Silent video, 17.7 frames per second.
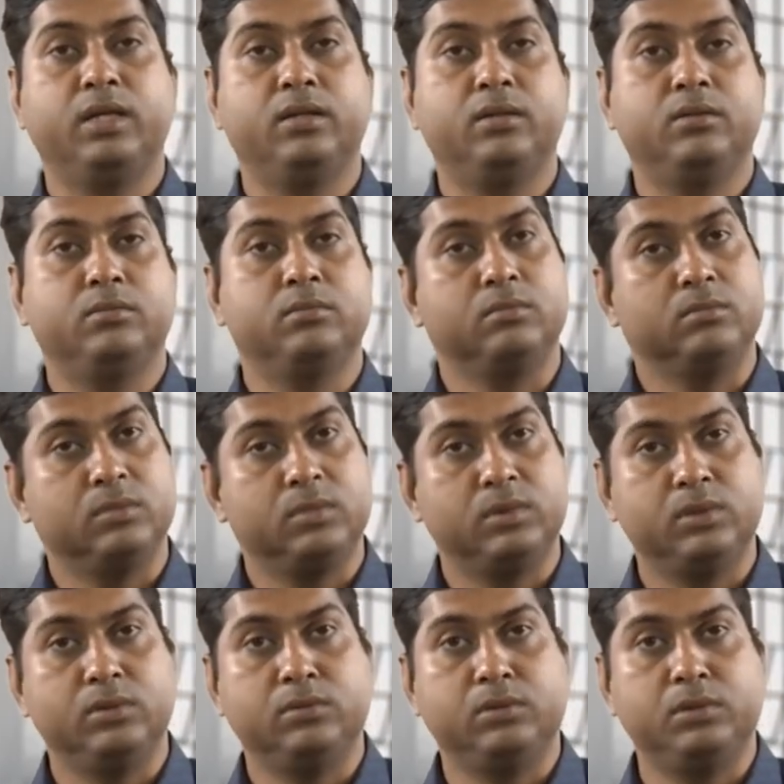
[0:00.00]
then
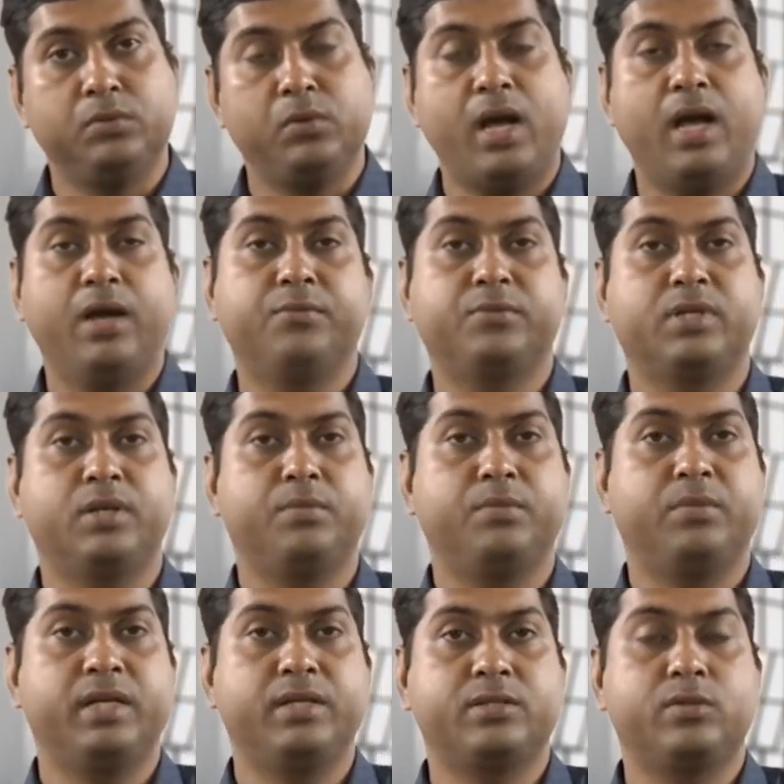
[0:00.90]
you, you have
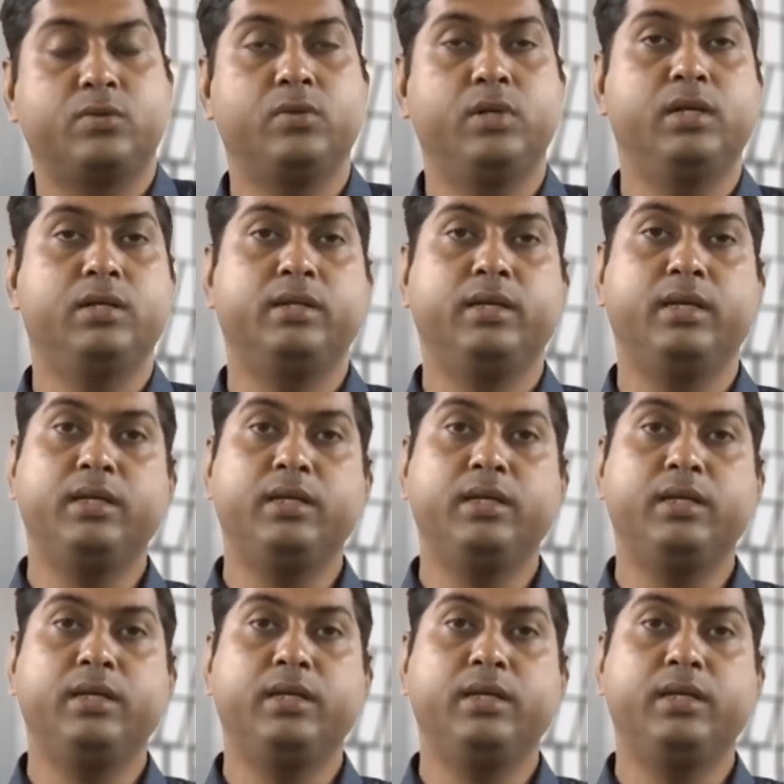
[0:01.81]
some restaurant